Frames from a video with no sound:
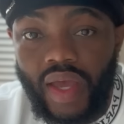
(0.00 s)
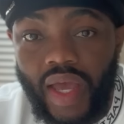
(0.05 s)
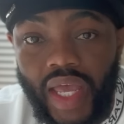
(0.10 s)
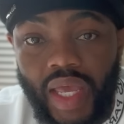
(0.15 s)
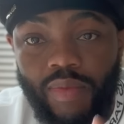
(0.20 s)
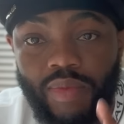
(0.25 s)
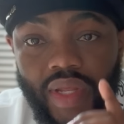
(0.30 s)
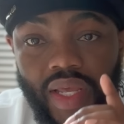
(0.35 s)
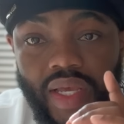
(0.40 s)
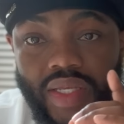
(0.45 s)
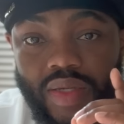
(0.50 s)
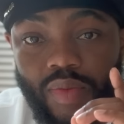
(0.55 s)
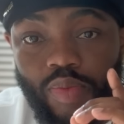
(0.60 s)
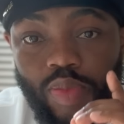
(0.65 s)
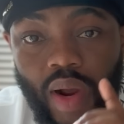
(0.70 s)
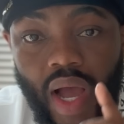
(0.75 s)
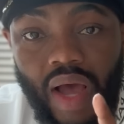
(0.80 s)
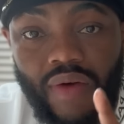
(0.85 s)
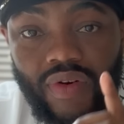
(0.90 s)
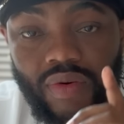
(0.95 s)
AMD is a
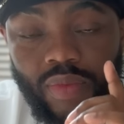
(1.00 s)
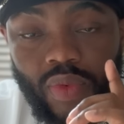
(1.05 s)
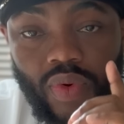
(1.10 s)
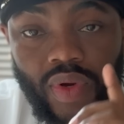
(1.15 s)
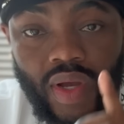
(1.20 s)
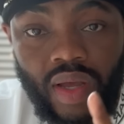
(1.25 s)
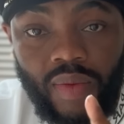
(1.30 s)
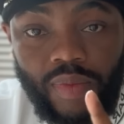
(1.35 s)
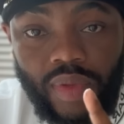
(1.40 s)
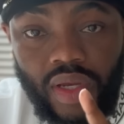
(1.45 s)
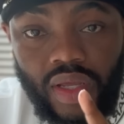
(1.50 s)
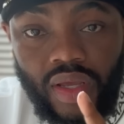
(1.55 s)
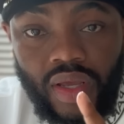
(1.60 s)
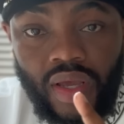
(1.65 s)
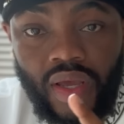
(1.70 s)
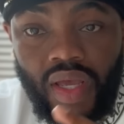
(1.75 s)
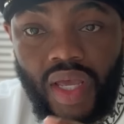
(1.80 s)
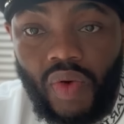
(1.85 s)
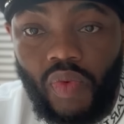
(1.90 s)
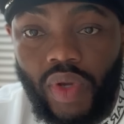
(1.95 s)
profitable company
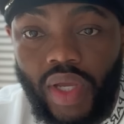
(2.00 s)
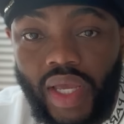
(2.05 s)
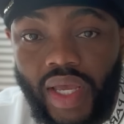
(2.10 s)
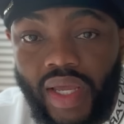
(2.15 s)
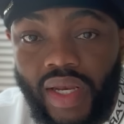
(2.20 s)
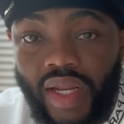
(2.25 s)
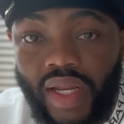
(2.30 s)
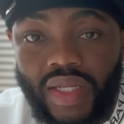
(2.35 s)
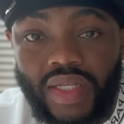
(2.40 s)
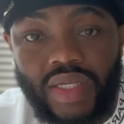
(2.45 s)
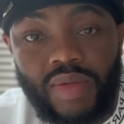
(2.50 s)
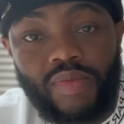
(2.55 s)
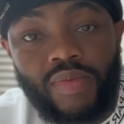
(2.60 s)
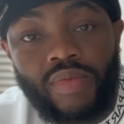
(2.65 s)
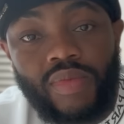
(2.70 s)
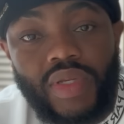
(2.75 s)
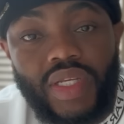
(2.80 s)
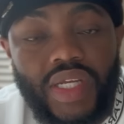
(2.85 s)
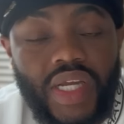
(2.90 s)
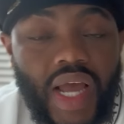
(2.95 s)
and we're getting in some
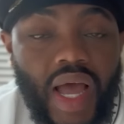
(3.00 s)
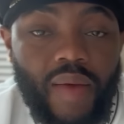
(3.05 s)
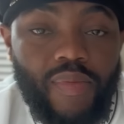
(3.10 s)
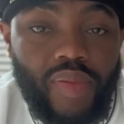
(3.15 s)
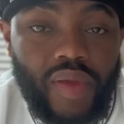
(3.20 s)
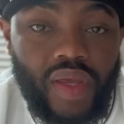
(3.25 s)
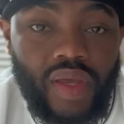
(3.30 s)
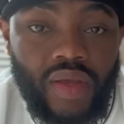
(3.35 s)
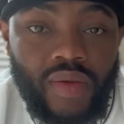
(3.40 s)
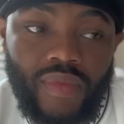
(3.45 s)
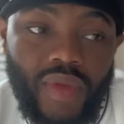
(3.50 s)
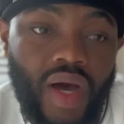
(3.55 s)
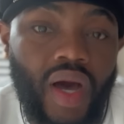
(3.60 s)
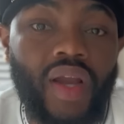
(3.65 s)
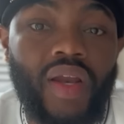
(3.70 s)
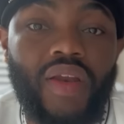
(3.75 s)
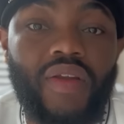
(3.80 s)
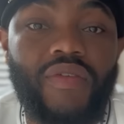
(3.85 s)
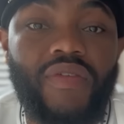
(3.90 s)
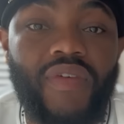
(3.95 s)
choppy,
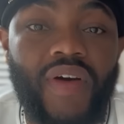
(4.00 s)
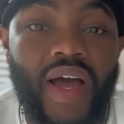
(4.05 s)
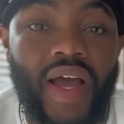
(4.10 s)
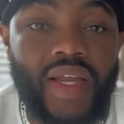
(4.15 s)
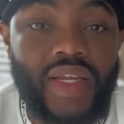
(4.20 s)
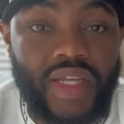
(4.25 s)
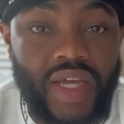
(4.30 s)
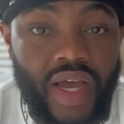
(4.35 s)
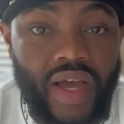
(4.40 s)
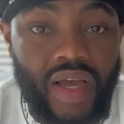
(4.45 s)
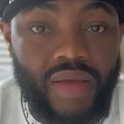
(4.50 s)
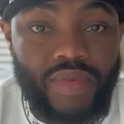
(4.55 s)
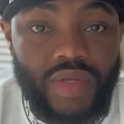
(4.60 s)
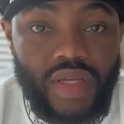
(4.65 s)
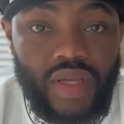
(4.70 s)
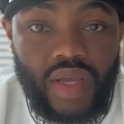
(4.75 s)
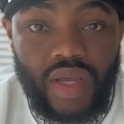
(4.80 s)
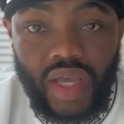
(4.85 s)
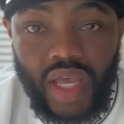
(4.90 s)
undefined times.